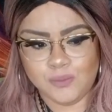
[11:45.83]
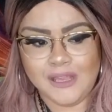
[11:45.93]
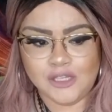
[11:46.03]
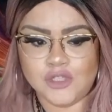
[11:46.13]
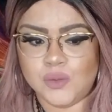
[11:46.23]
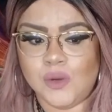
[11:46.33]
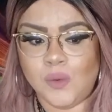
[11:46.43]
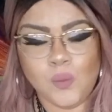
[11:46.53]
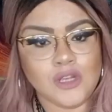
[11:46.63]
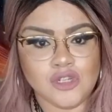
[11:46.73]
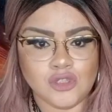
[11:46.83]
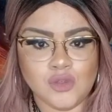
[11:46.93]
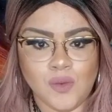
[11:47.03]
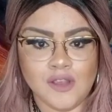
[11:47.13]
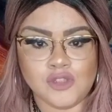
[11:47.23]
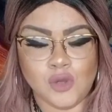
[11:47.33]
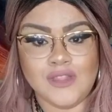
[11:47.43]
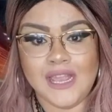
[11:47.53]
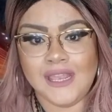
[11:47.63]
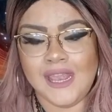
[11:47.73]
make sure what you're doing so
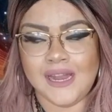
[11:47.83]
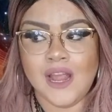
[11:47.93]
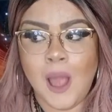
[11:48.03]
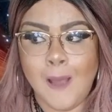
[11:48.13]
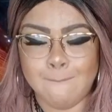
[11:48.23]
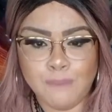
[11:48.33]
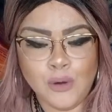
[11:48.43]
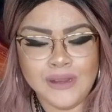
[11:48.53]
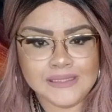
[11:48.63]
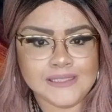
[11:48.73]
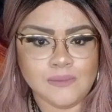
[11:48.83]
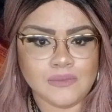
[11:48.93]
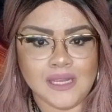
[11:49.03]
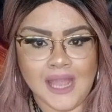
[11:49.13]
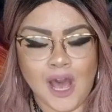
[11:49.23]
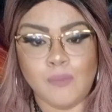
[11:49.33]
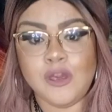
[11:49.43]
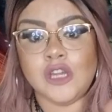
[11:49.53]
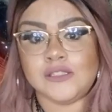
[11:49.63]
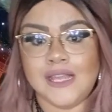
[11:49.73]
they can point something out
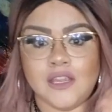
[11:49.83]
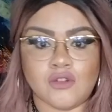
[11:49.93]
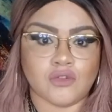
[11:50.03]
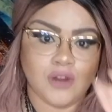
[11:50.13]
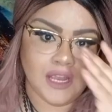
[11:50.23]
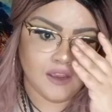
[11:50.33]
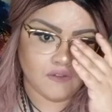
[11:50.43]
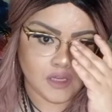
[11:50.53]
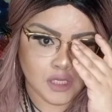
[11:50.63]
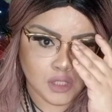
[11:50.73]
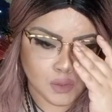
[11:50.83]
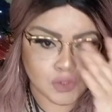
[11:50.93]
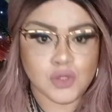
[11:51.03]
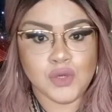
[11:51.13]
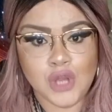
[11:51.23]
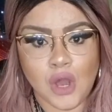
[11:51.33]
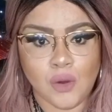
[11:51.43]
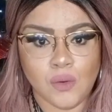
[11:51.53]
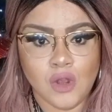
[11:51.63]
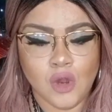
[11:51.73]
because they crave you to
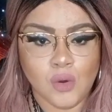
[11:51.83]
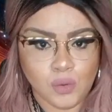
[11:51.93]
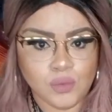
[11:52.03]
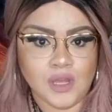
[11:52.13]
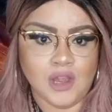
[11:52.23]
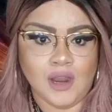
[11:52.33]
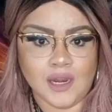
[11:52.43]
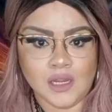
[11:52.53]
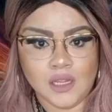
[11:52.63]
know who they are.